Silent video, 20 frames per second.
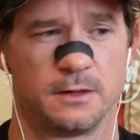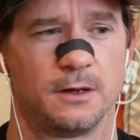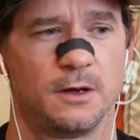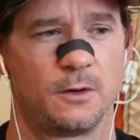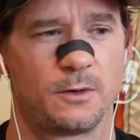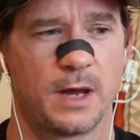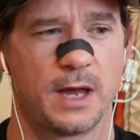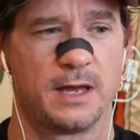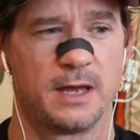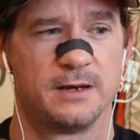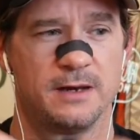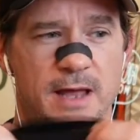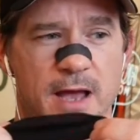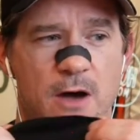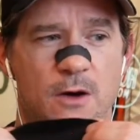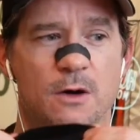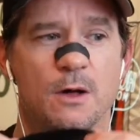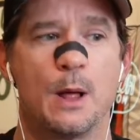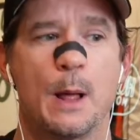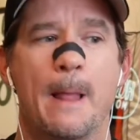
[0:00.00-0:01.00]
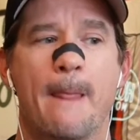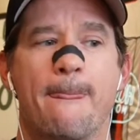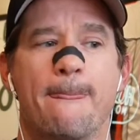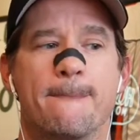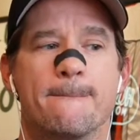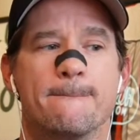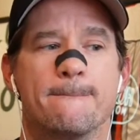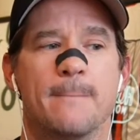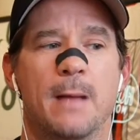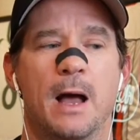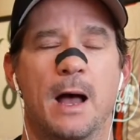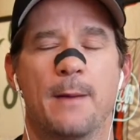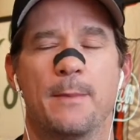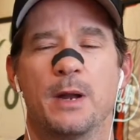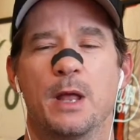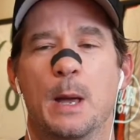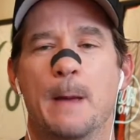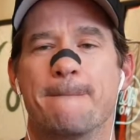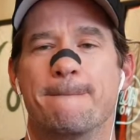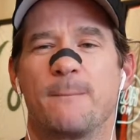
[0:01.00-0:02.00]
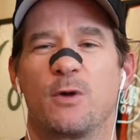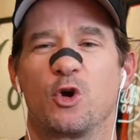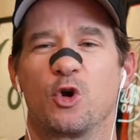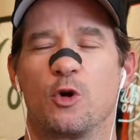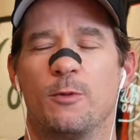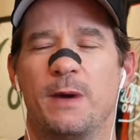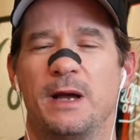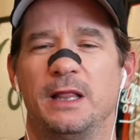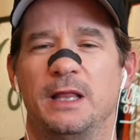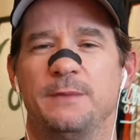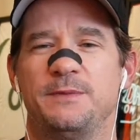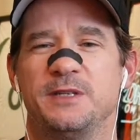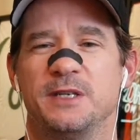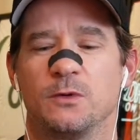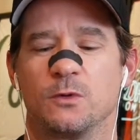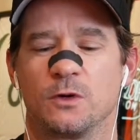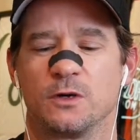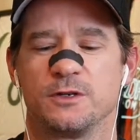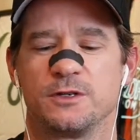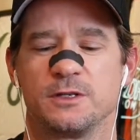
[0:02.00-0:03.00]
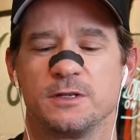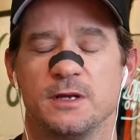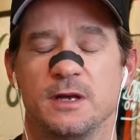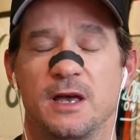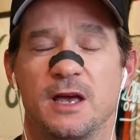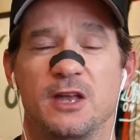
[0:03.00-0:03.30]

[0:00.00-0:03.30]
Okay, now I'm going to curl my lips inwards.